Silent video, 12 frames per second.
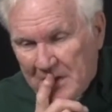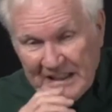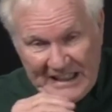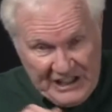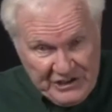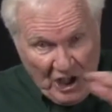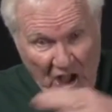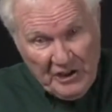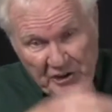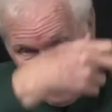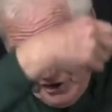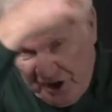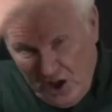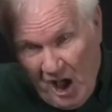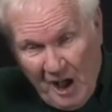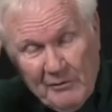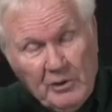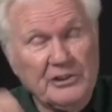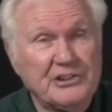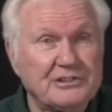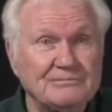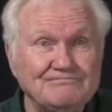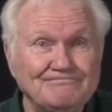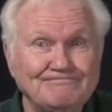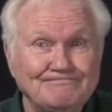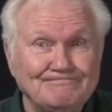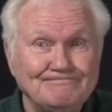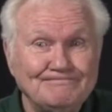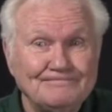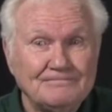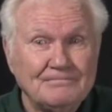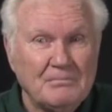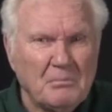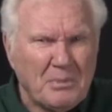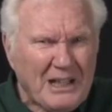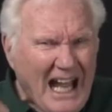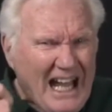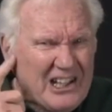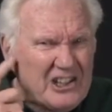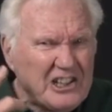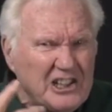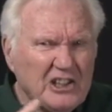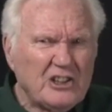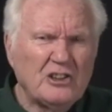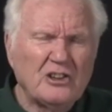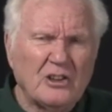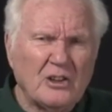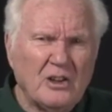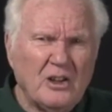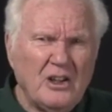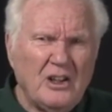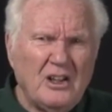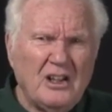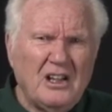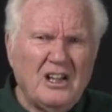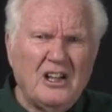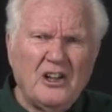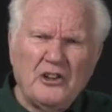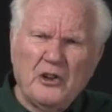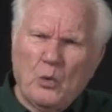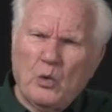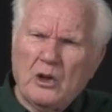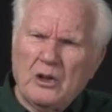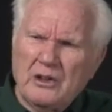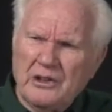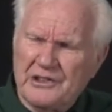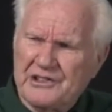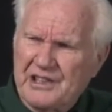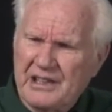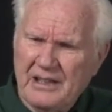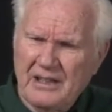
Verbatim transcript: He's under the covers, but I could hear the words.